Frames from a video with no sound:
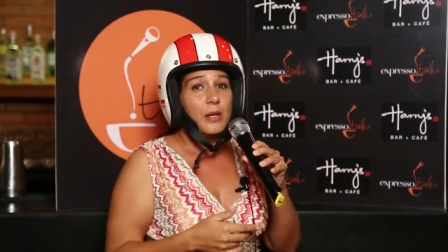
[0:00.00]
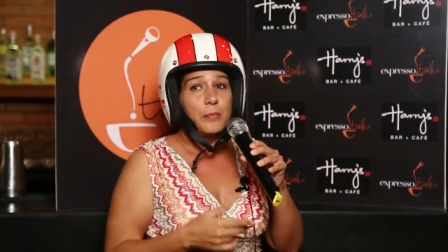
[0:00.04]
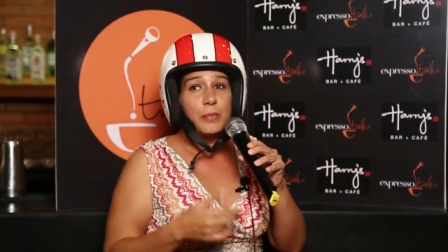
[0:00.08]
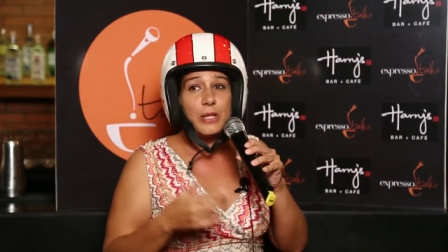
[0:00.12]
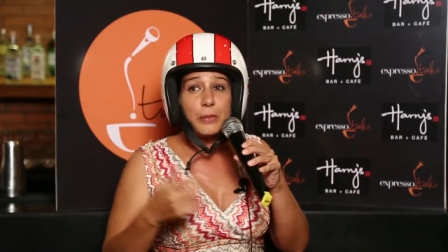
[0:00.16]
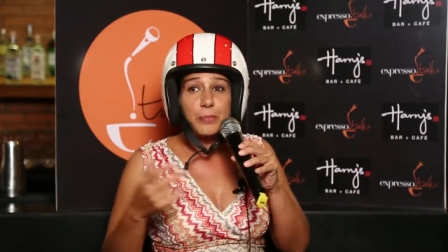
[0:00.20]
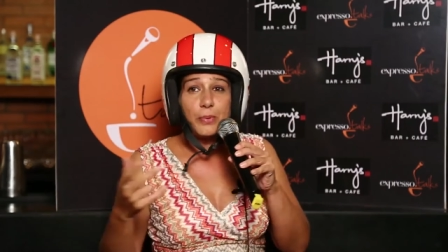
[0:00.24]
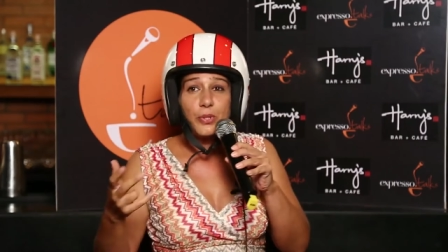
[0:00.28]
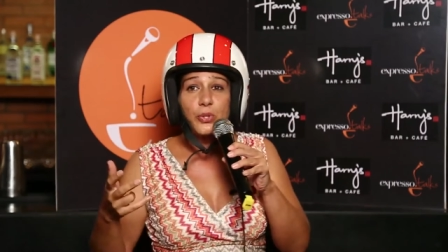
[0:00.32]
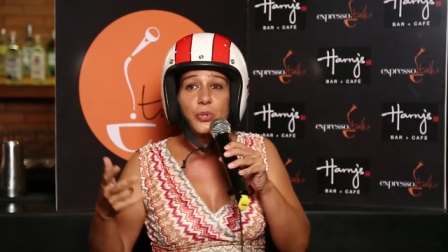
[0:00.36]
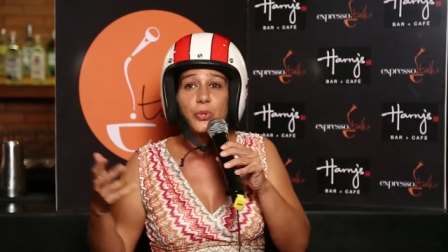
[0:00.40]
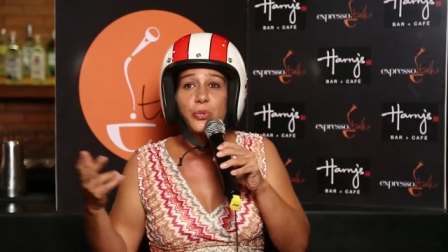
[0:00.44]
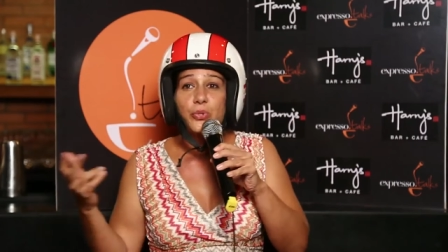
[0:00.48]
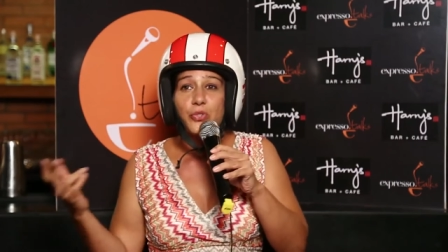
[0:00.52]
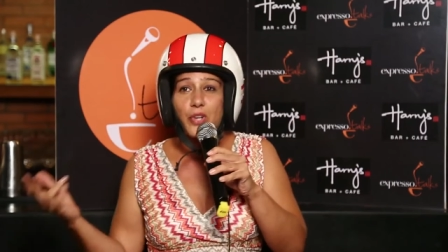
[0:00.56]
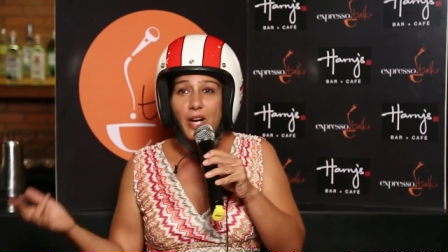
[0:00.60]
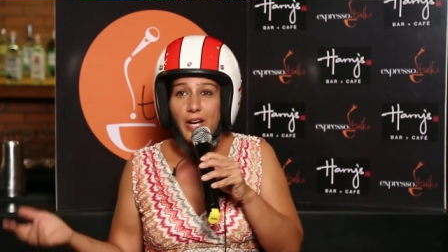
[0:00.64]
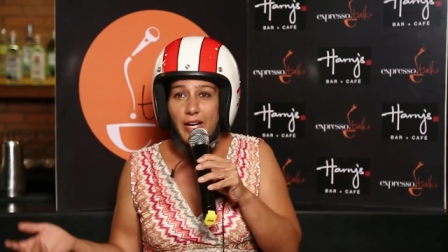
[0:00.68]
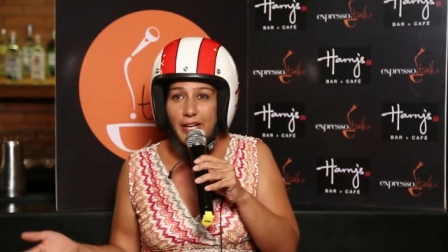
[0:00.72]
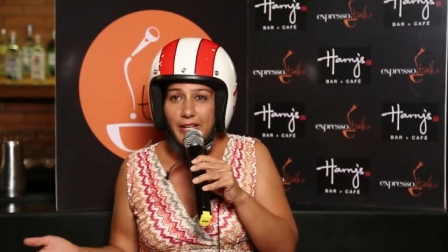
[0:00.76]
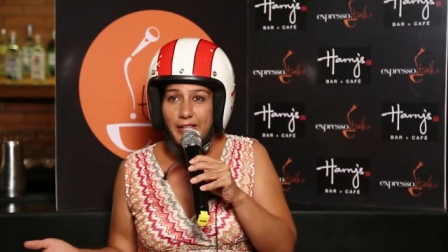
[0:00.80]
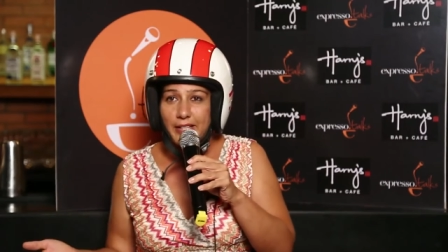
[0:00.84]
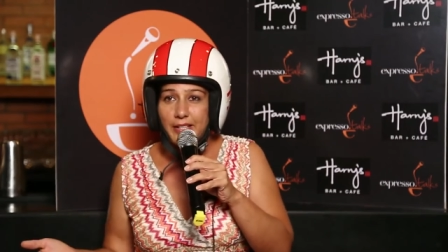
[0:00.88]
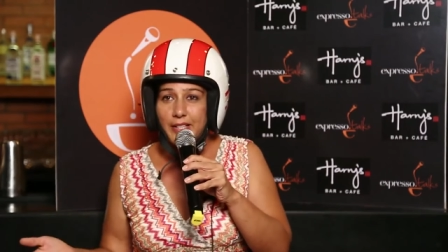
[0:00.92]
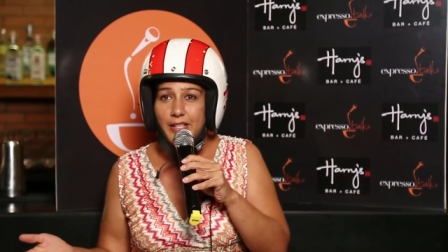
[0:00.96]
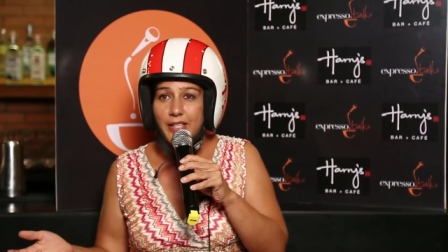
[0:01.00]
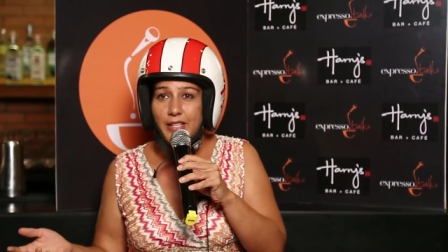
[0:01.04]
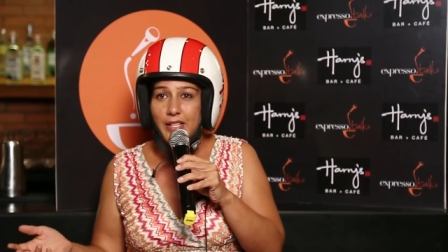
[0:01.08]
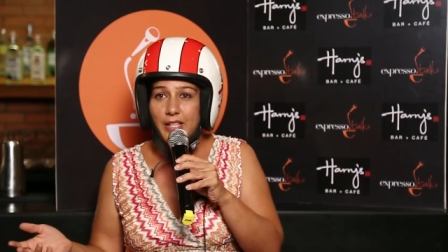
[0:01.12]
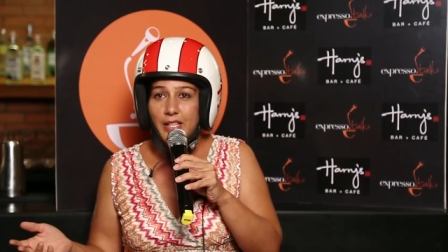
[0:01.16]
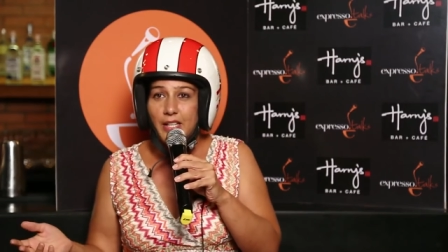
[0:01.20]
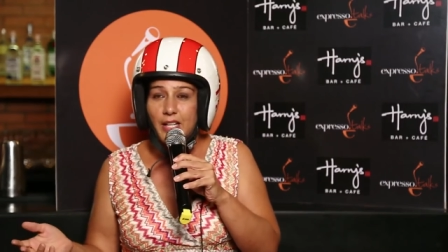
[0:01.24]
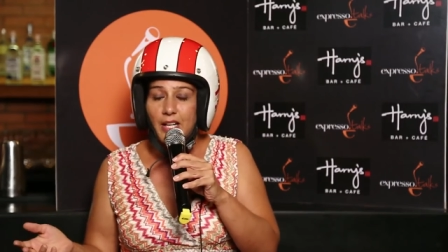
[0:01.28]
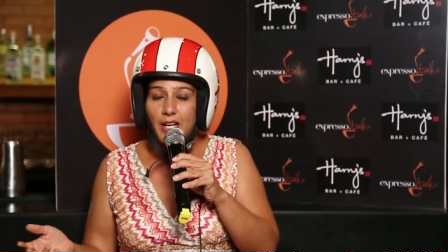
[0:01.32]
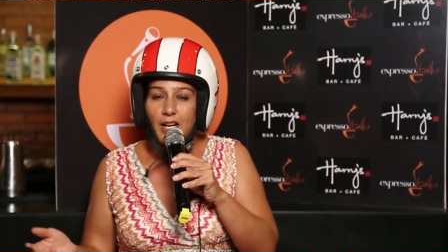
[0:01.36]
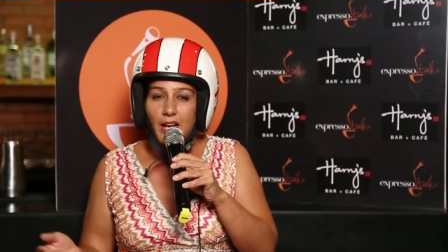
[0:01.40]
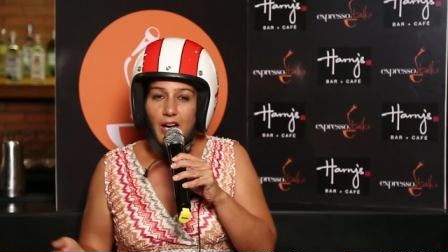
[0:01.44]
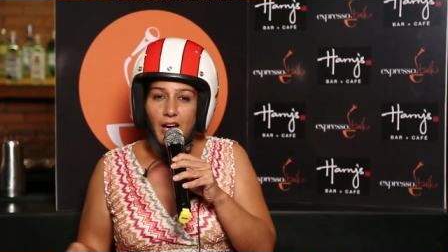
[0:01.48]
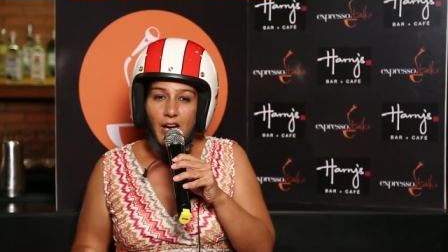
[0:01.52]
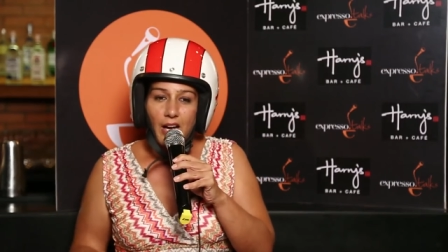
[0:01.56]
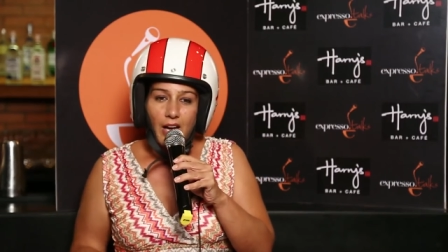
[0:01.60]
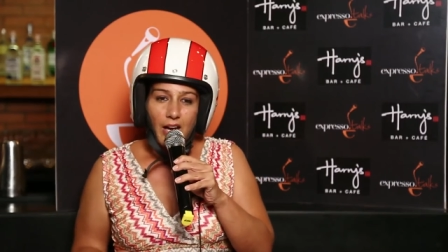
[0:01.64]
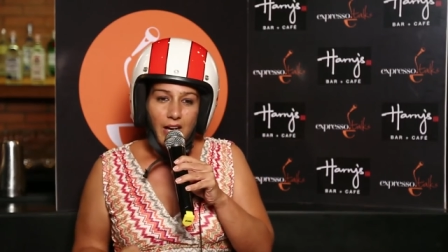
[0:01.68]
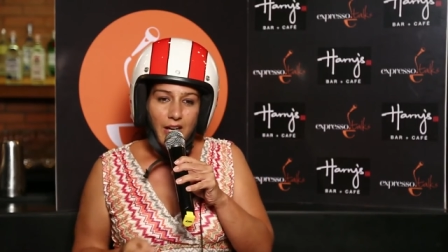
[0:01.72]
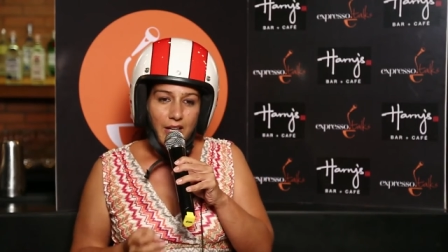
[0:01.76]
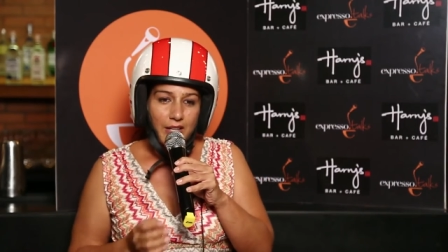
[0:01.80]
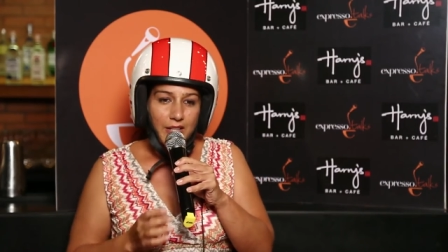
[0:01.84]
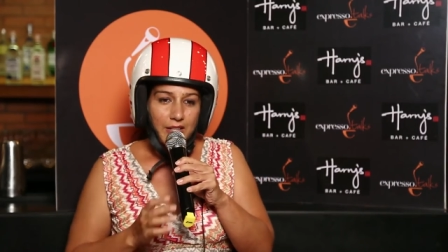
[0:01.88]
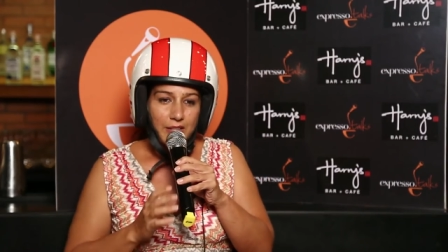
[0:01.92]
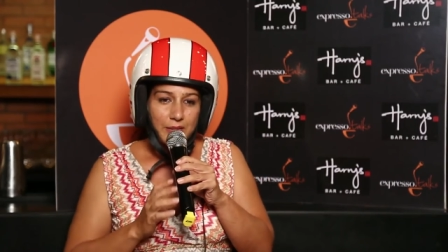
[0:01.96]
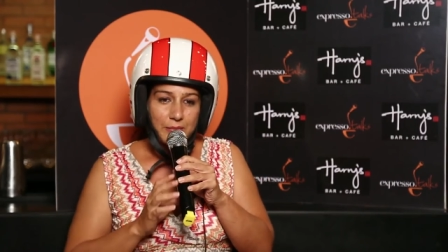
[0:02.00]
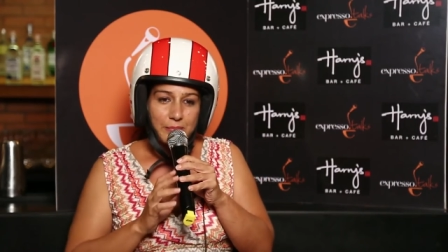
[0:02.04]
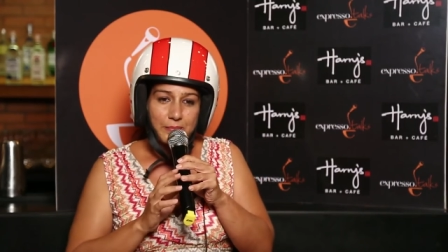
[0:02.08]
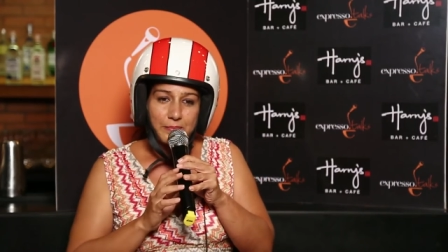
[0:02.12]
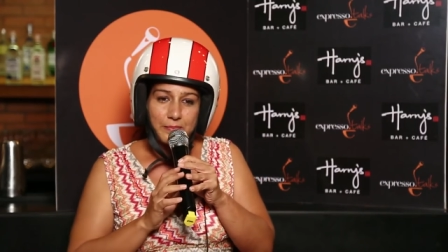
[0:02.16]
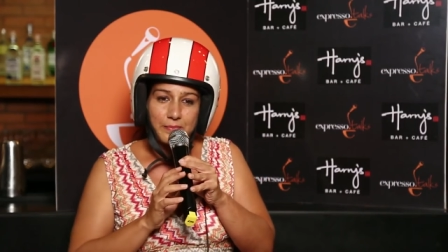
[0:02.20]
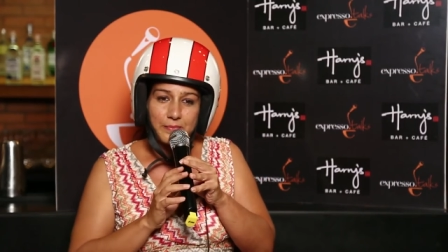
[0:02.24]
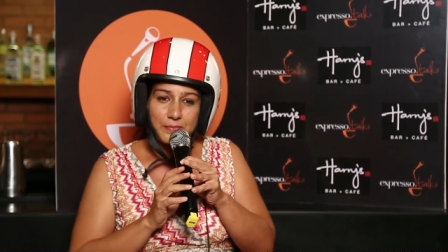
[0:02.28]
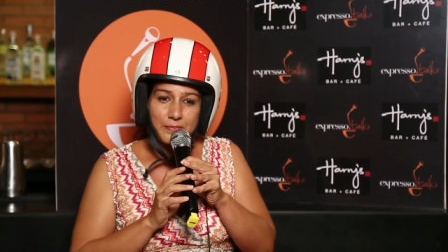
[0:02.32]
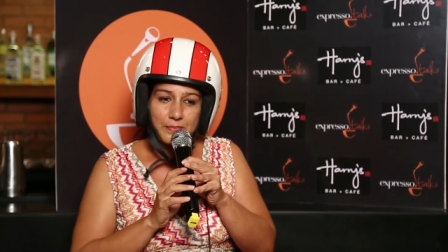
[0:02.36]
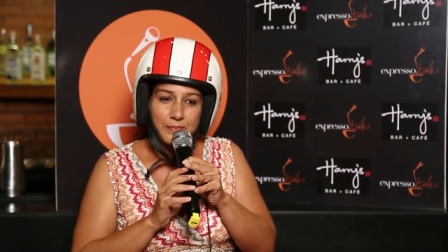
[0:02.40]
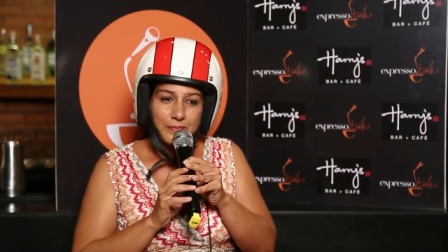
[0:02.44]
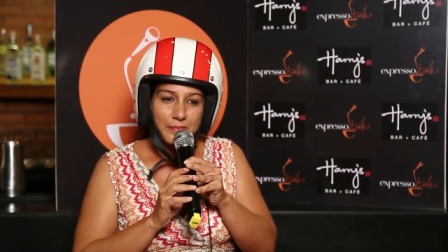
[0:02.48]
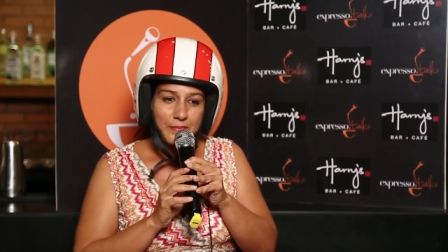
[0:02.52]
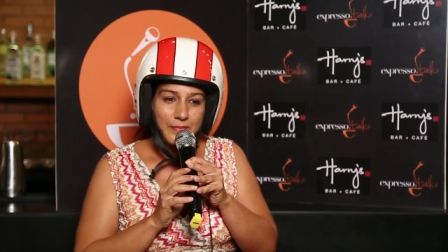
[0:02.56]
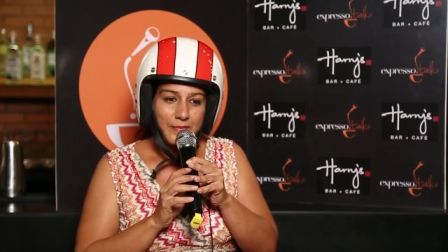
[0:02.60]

people who ride um,